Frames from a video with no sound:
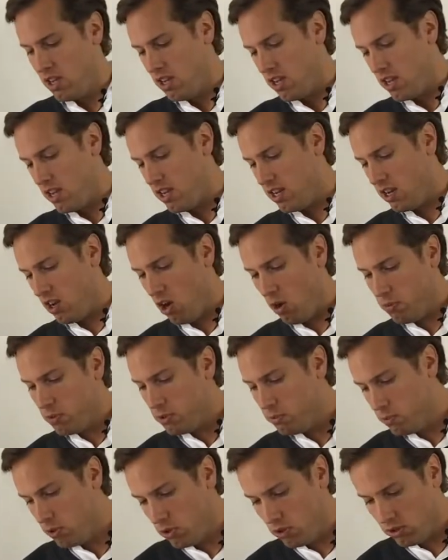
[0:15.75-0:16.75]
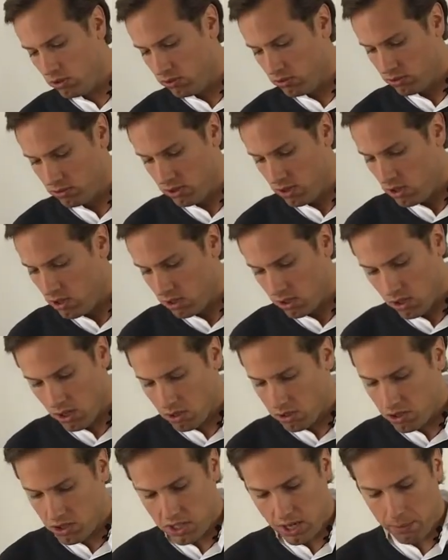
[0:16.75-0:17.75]
He opens a book,
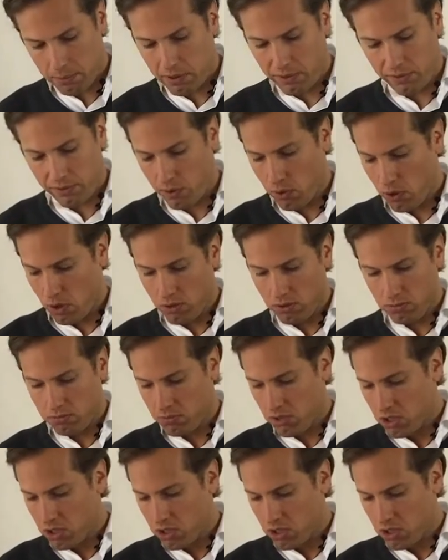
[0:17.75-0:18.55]
goes to chapter 4,